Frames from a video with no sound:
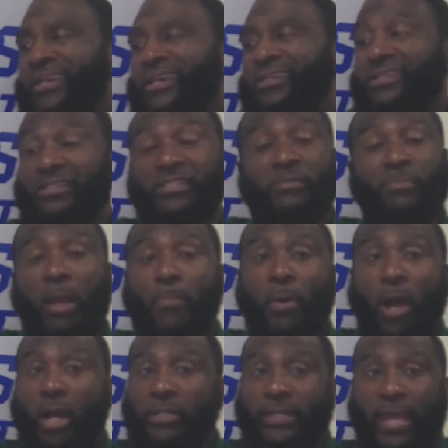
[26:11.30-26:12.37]
this is my
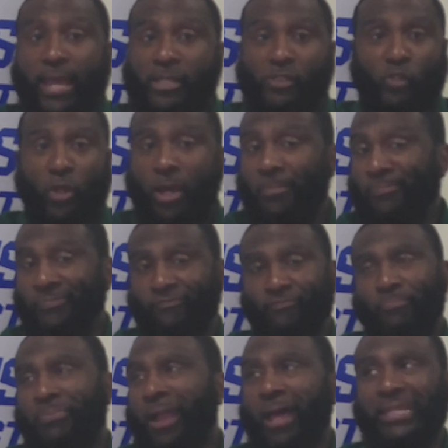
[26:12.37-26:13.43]
podcast, so I'm
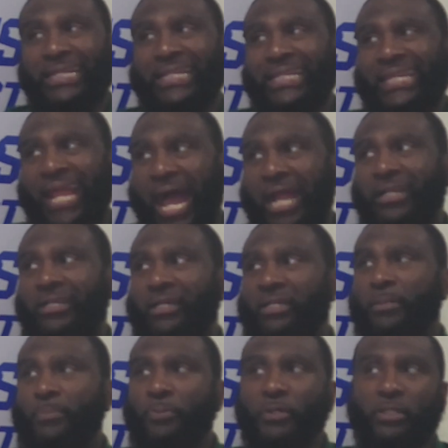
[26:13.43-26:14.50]
probably not going
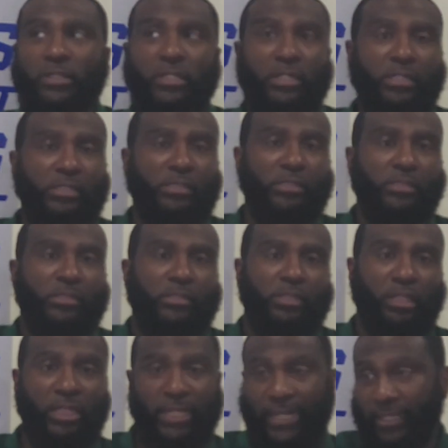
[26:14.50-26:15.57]
to put these
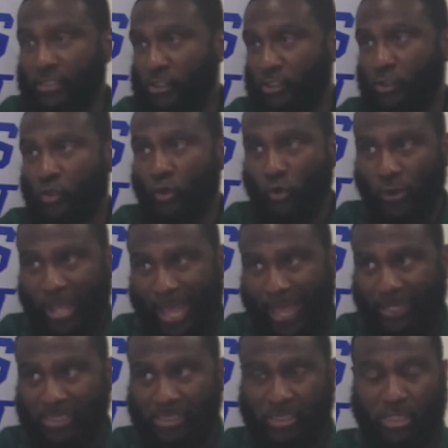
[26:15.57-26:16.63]
links or
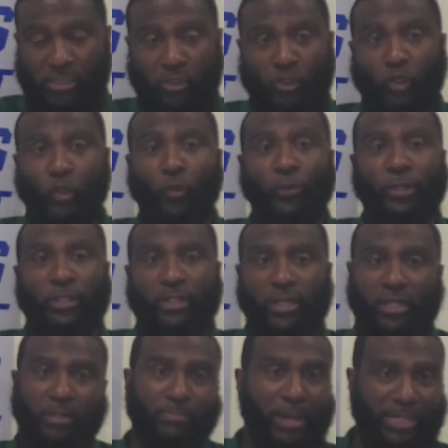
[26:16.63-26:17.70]
access to it
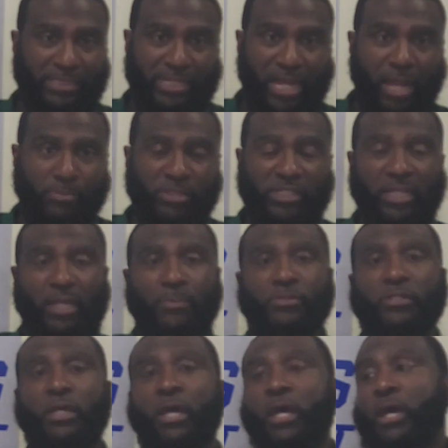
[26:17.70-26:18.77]
in my timestamps,
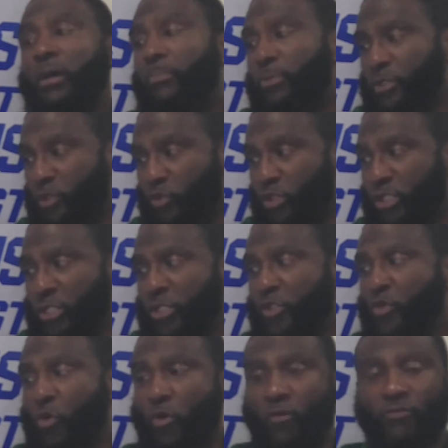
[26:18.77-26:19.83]
but you can just
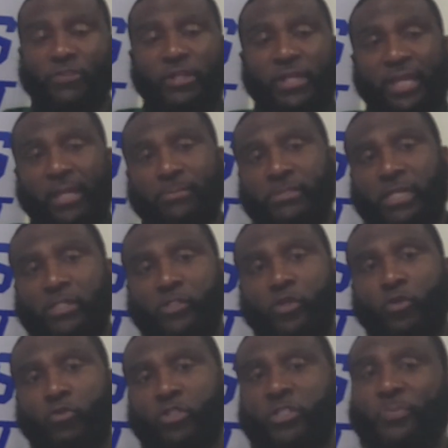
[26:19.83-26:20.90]
go off the names I
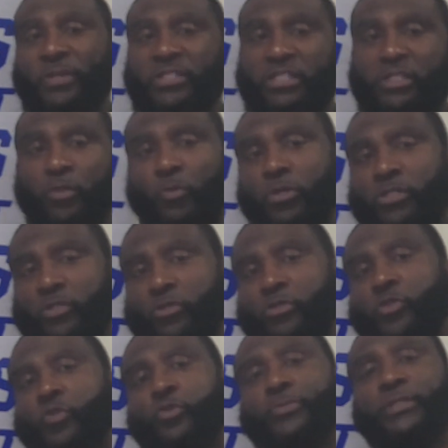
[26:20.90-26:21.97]
told you, especially the ones on
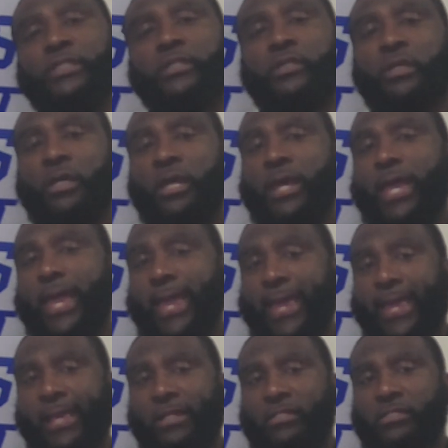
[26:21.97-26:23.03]
Tubi,
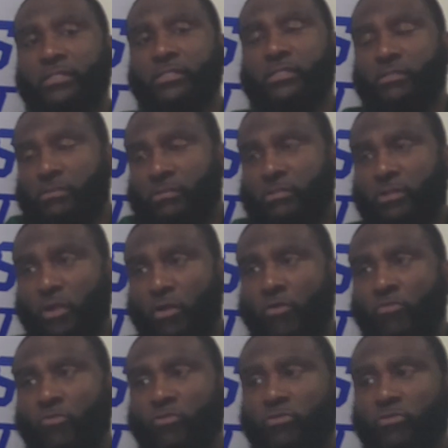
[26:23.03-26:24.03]
and, you know,